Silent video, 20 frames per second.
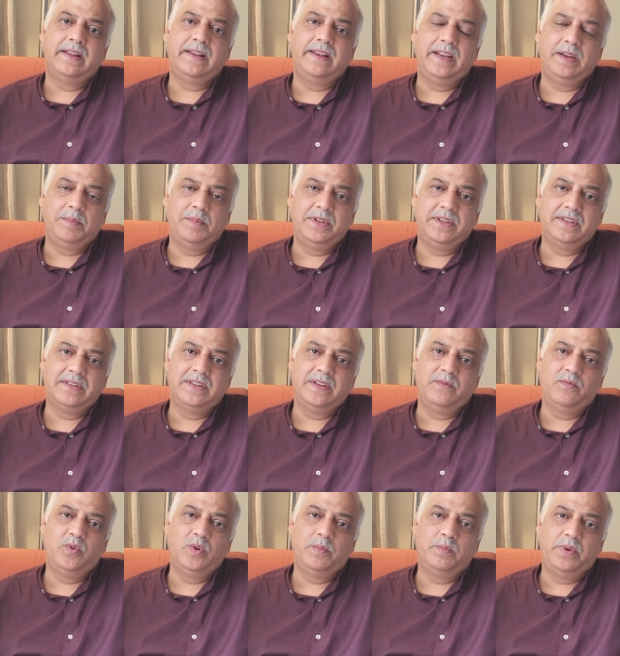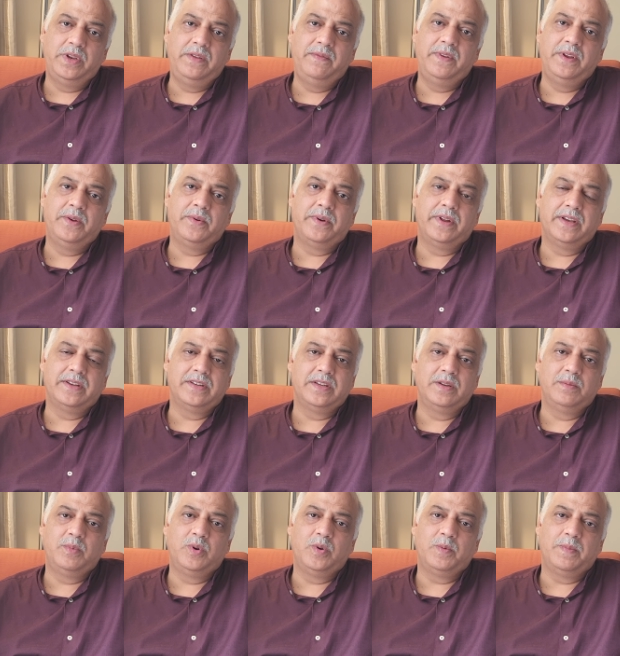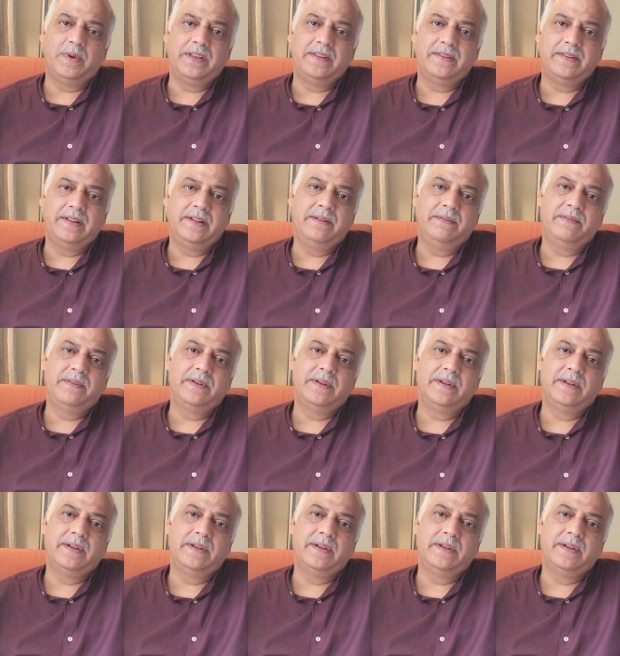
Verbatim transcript: let me just give you a brief introduction about myself.